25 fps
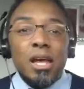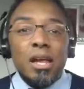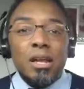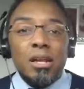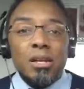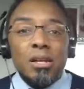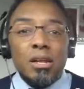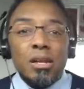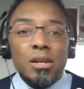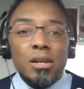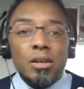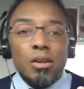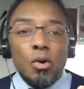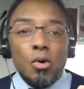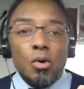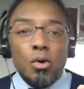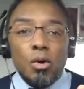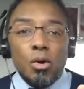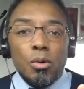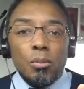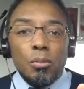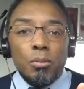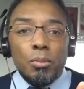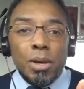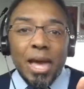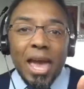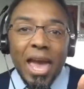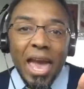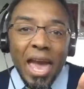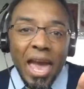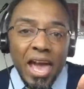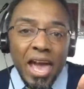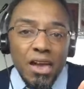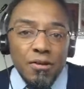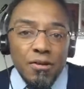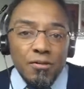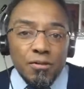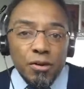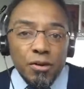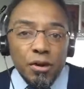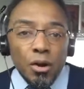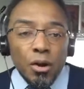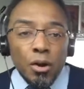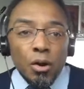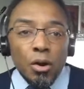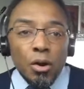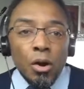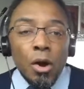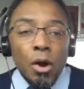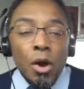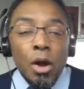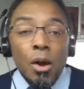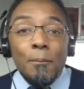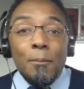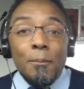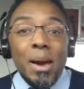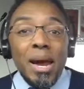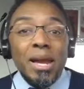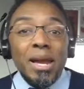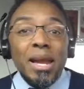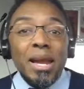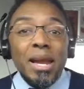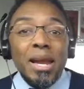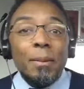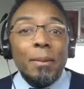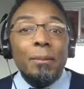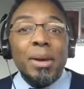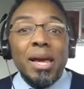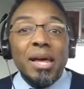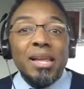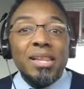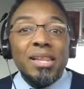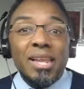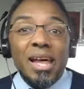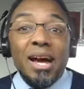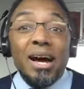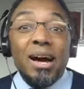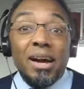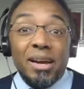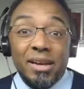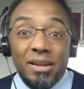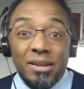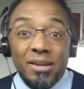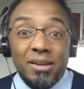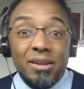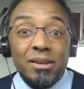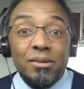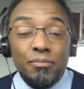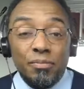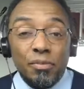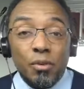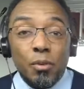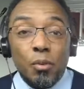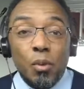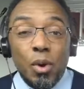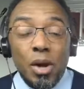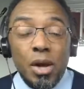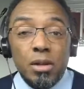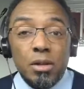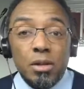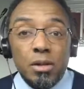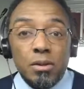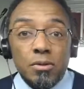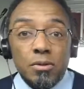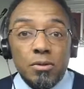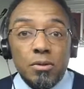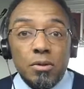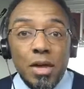and your behavior may not be aligned, right?